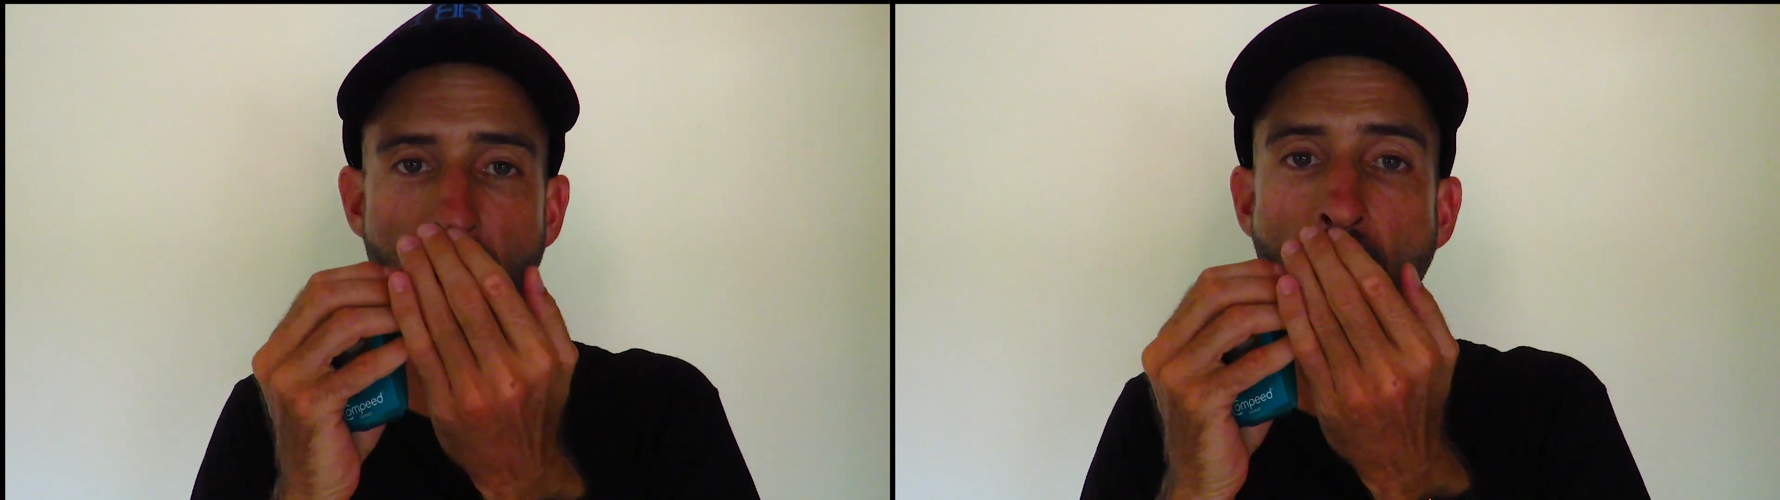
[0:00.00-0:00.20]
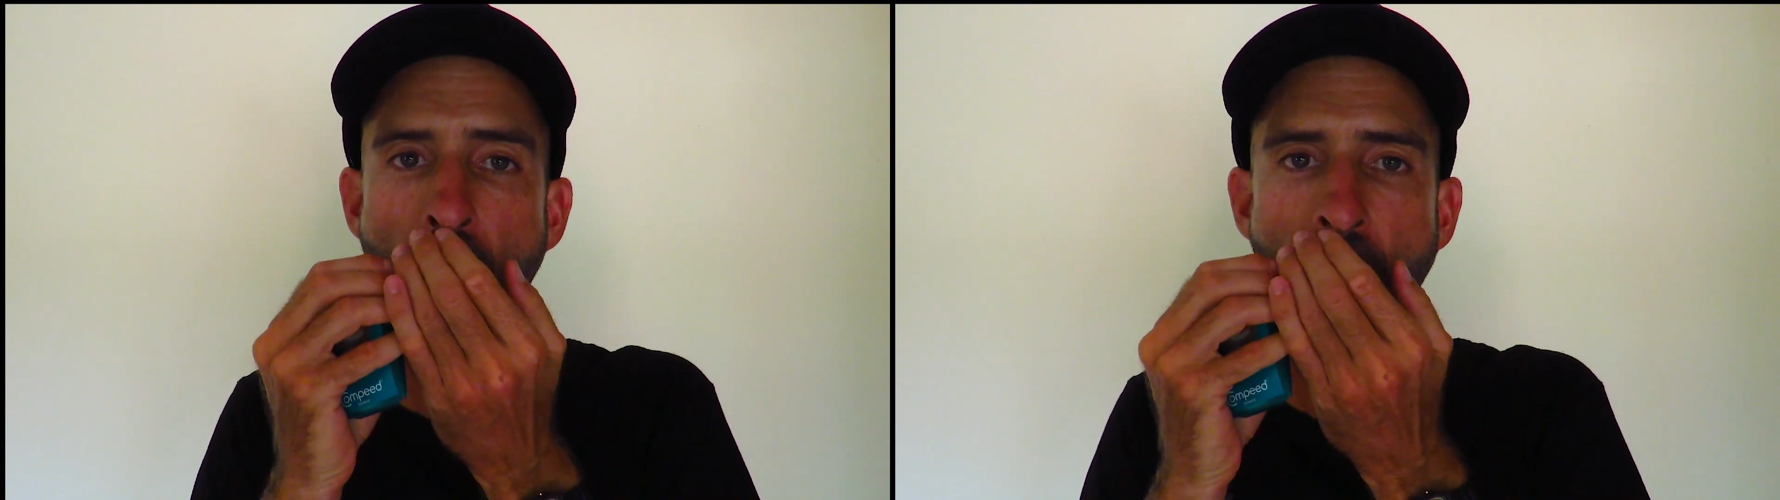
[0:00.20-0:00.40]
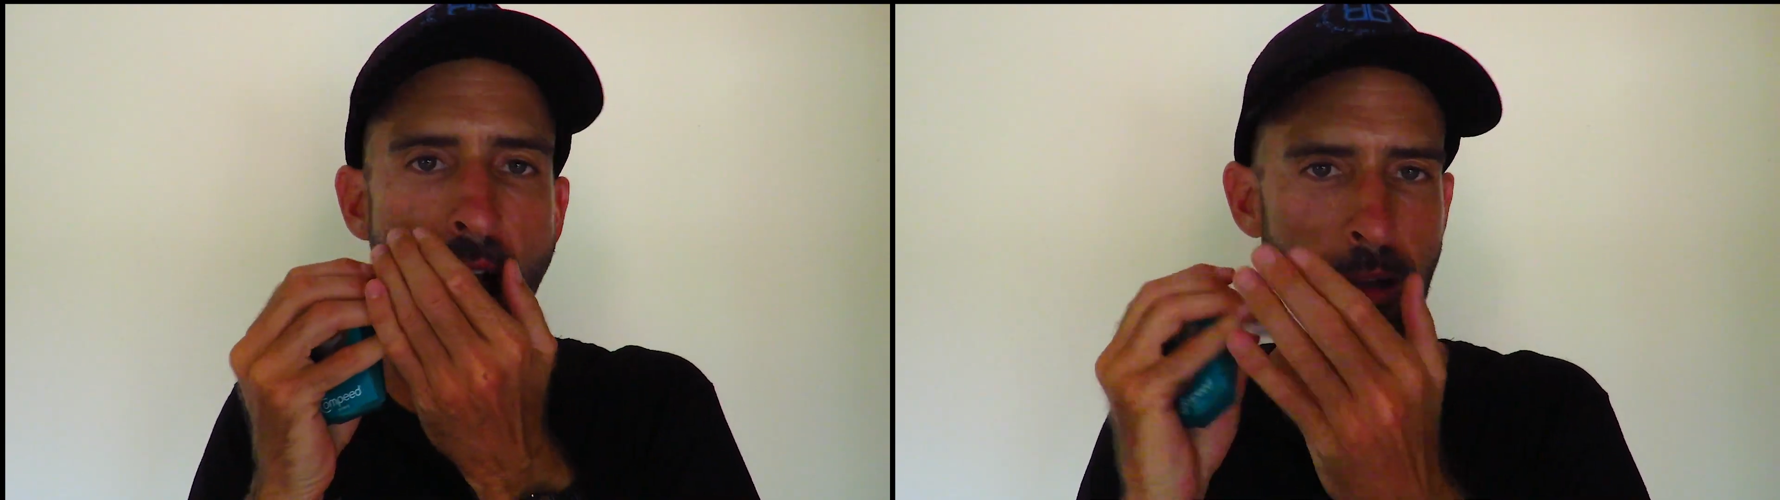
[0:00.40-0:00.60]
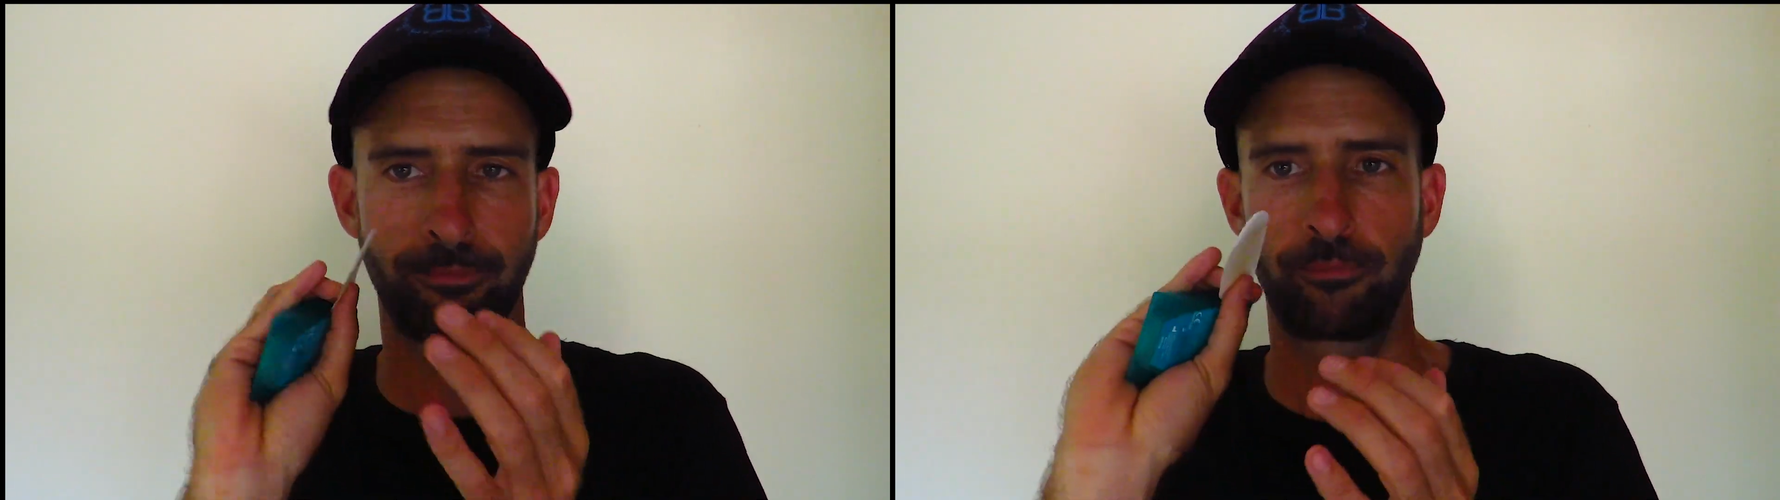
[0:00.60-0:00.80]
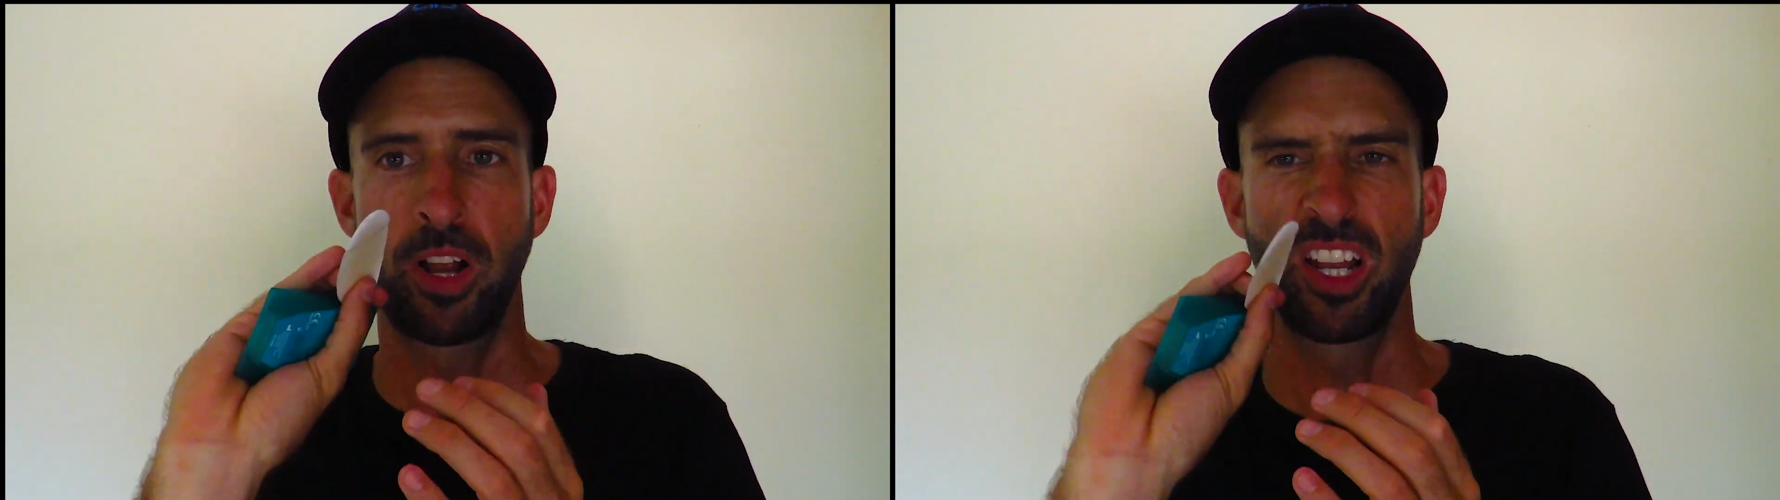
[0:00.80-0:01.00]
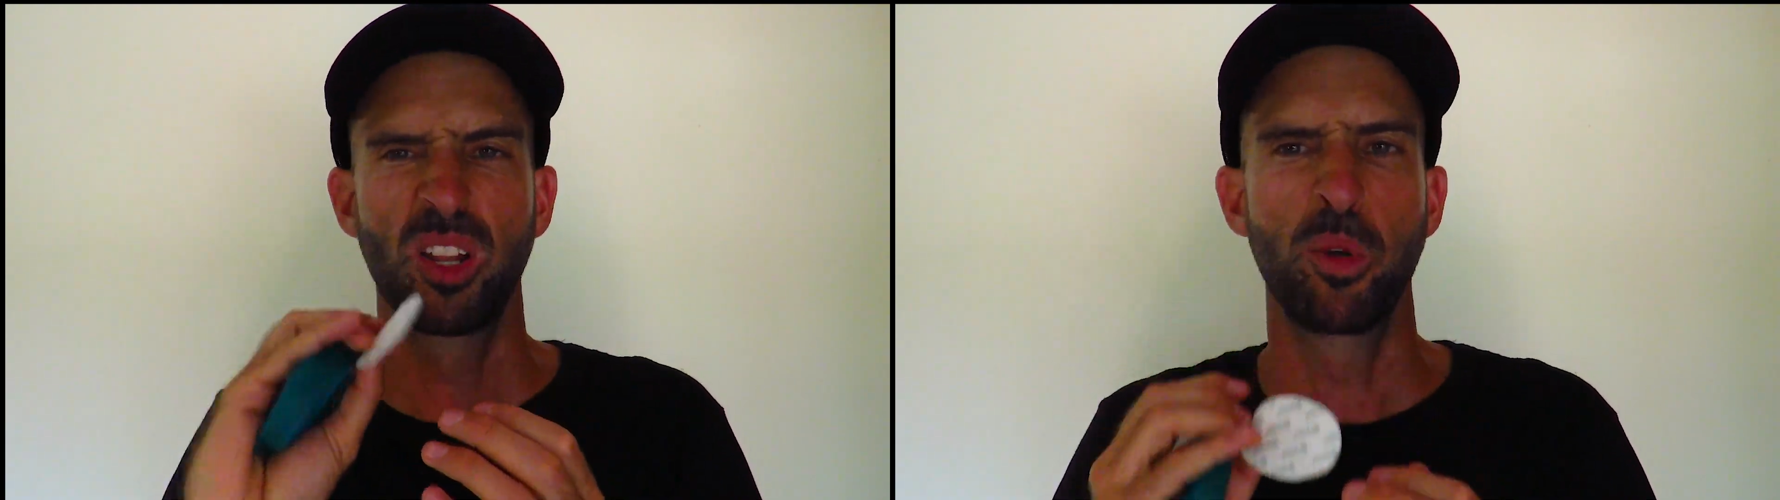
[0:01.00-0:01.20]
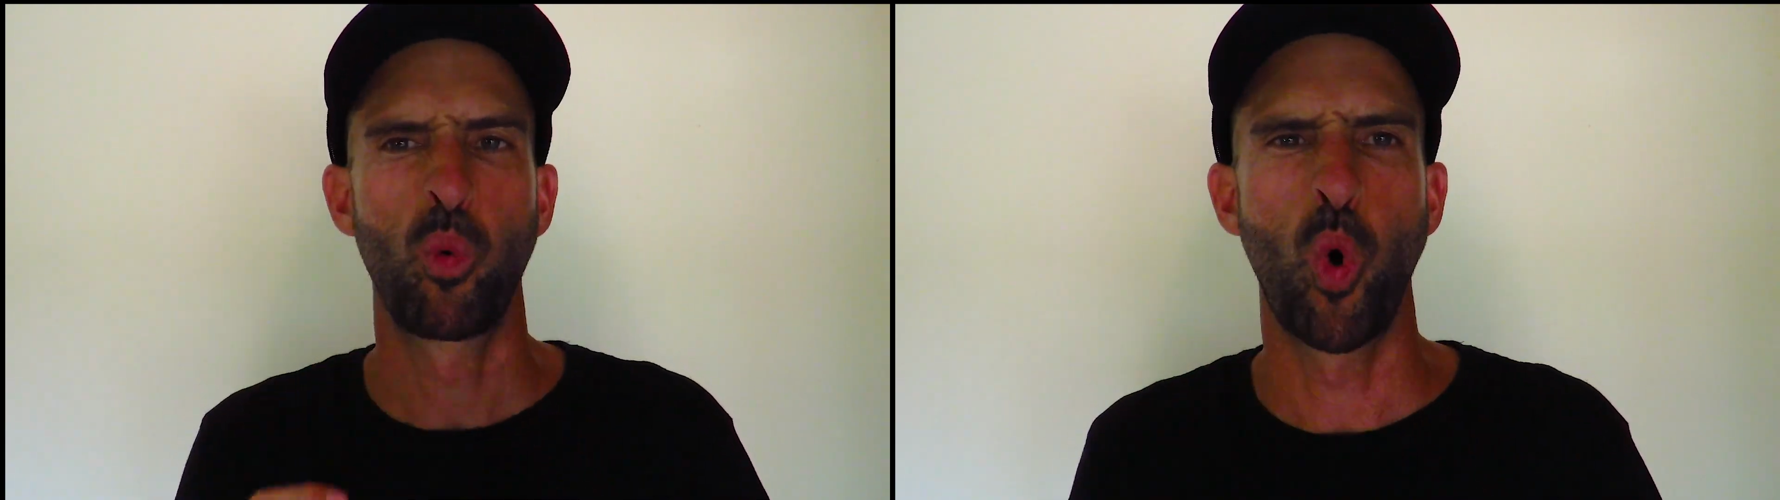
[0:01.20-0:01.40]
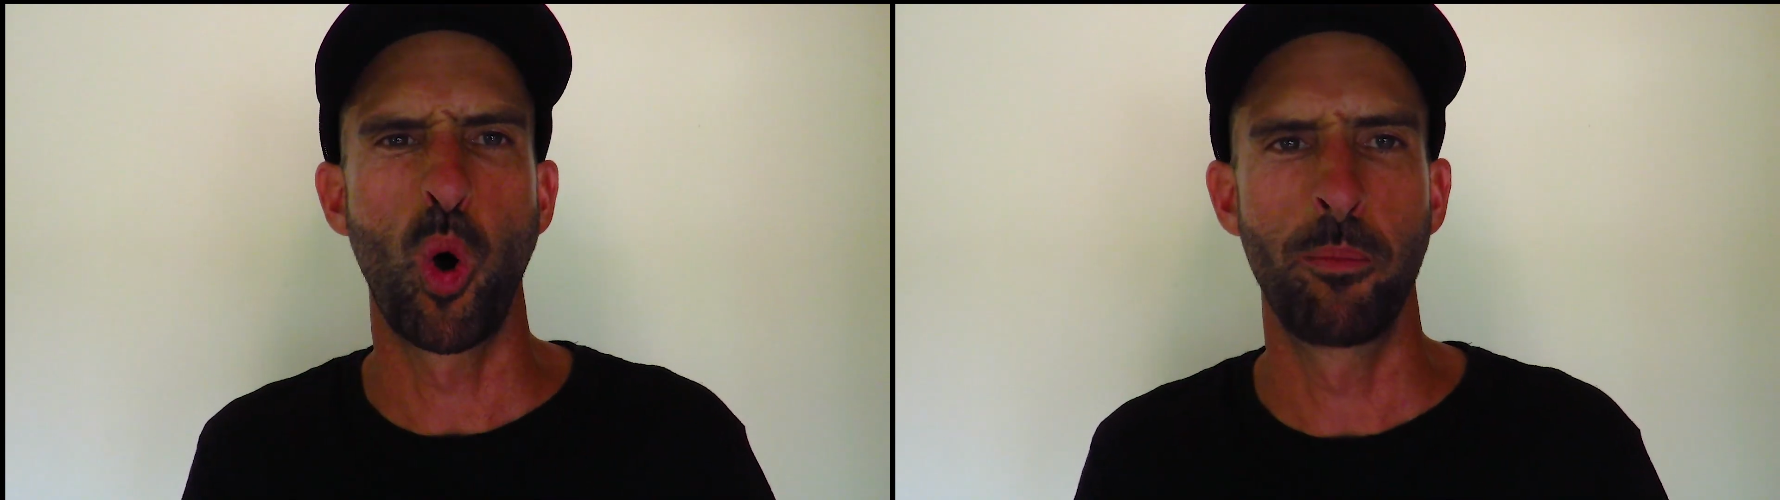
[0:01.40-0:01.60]
they're a little
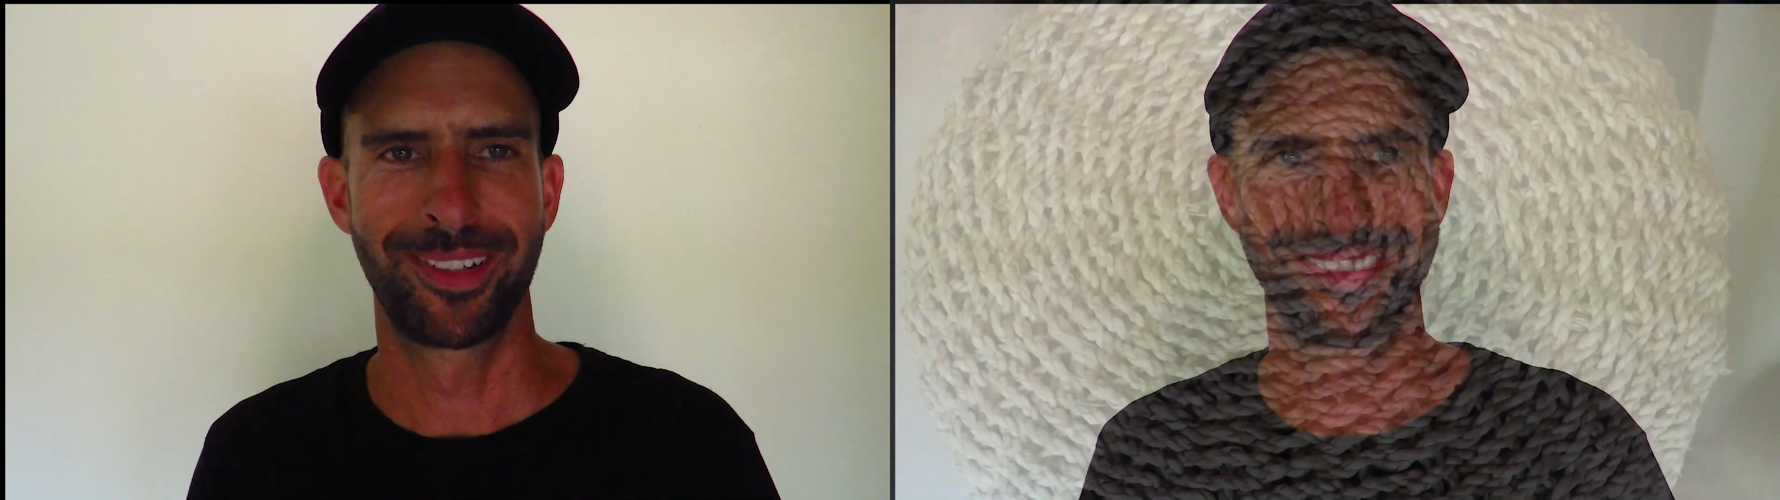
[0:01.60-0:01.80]
bit warm.